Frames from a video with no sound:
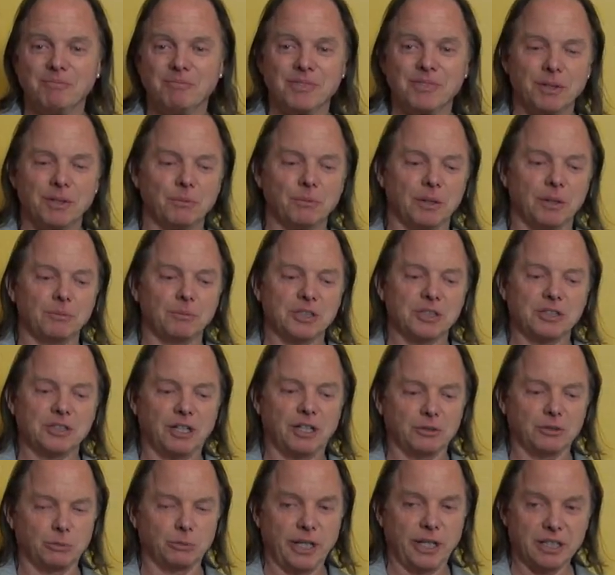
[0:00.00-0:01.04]
One was
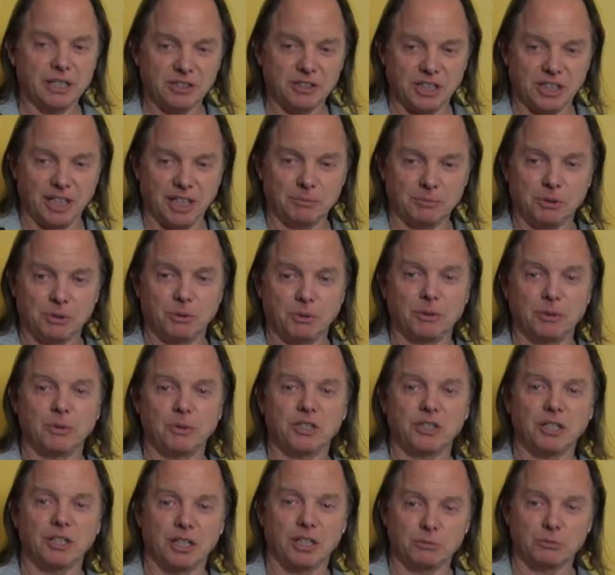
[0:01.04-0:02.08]
called Rare Gems, one was
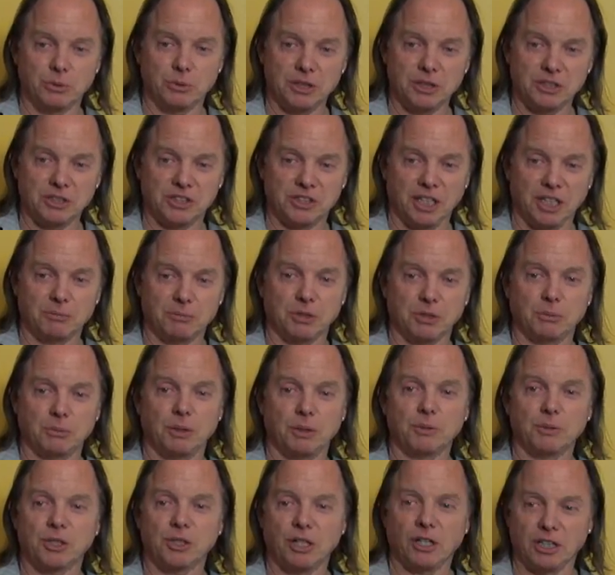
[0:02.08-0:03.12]
called Real Gems, and one
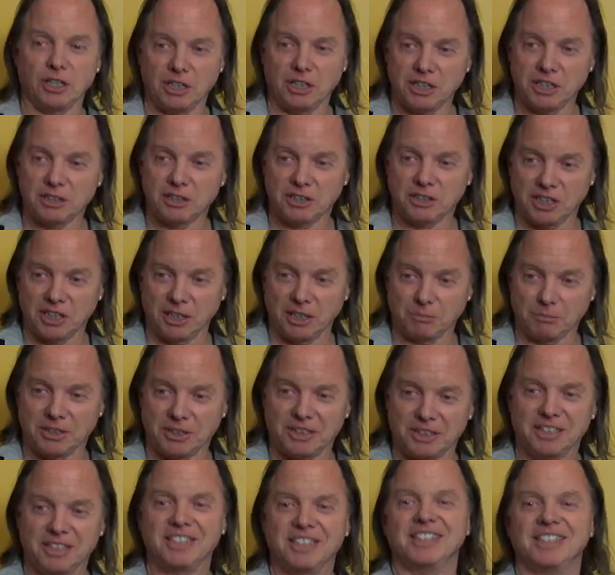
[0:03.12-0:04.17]
was called Lear Gems.
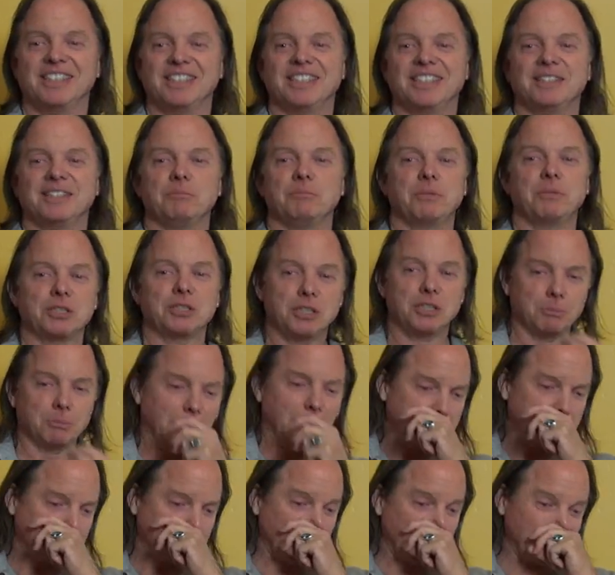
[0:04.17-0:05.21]
But to my
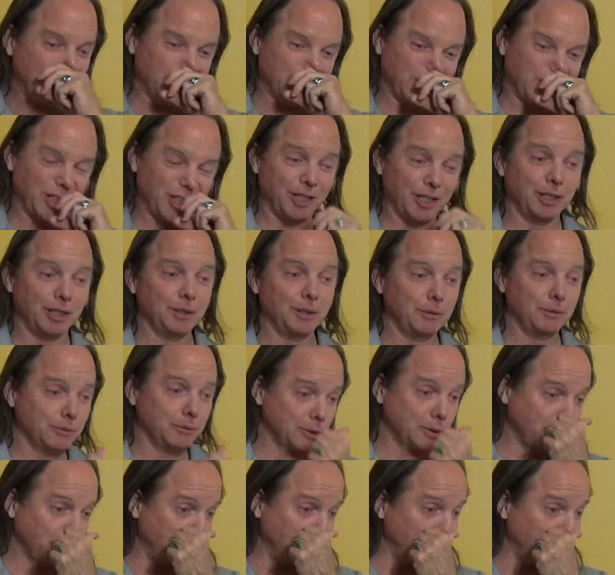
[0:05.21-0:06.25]
secretary, who was
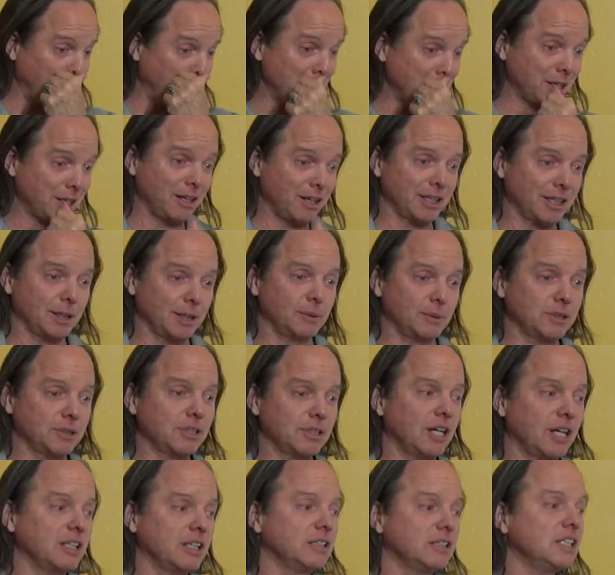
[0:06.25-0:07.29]
from Bangkok, it was
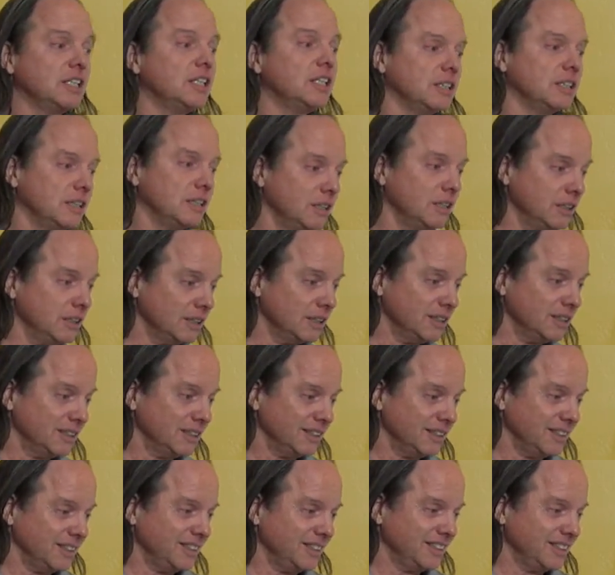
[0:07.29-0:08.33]
all Lul.
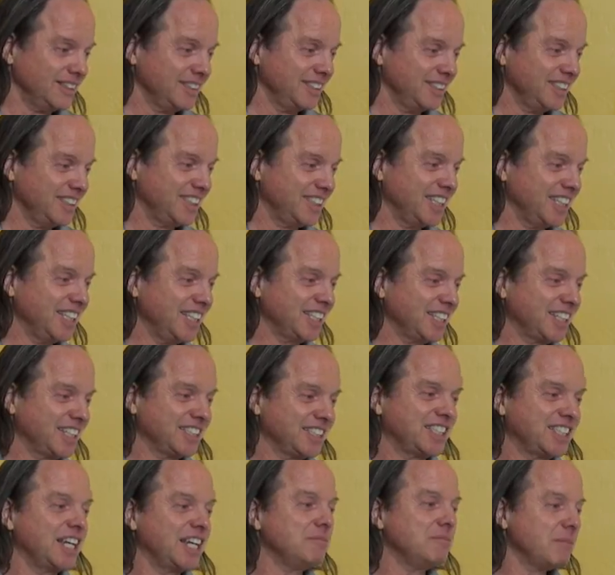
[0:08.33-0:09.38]
You see, because
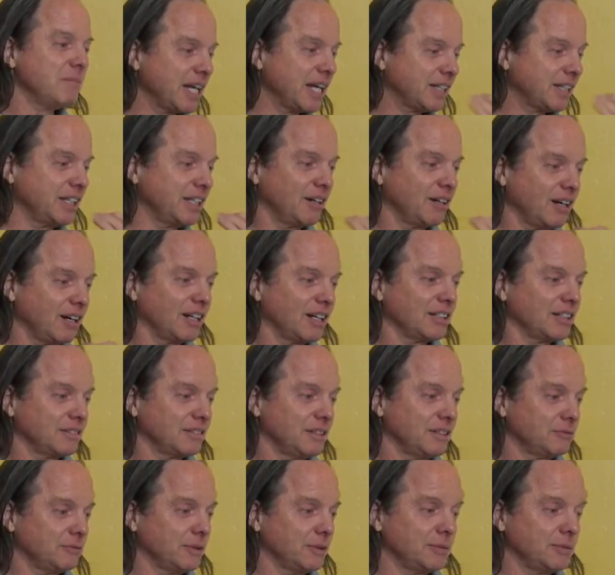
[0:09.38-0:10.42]
they make the R
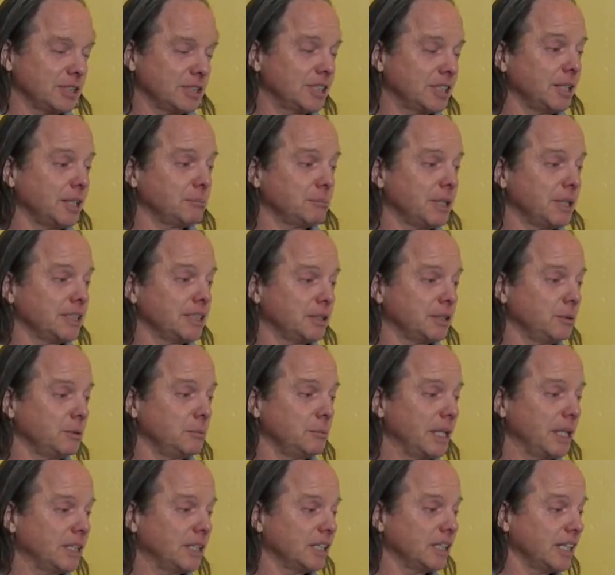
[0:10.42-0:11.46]
from the same place that we
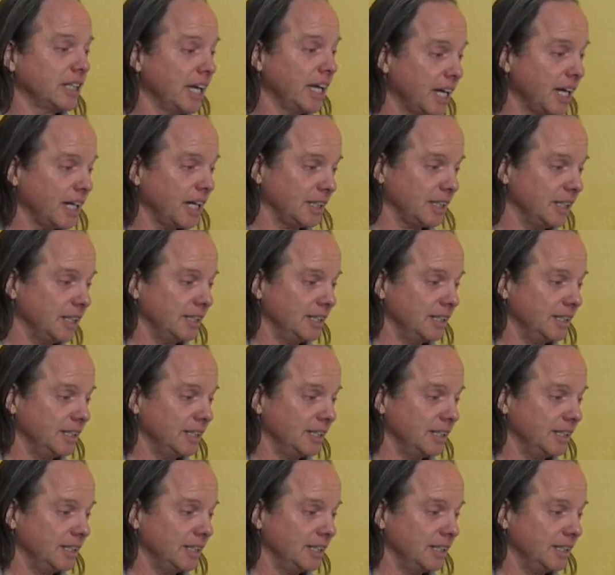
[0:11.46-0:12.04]
make the L.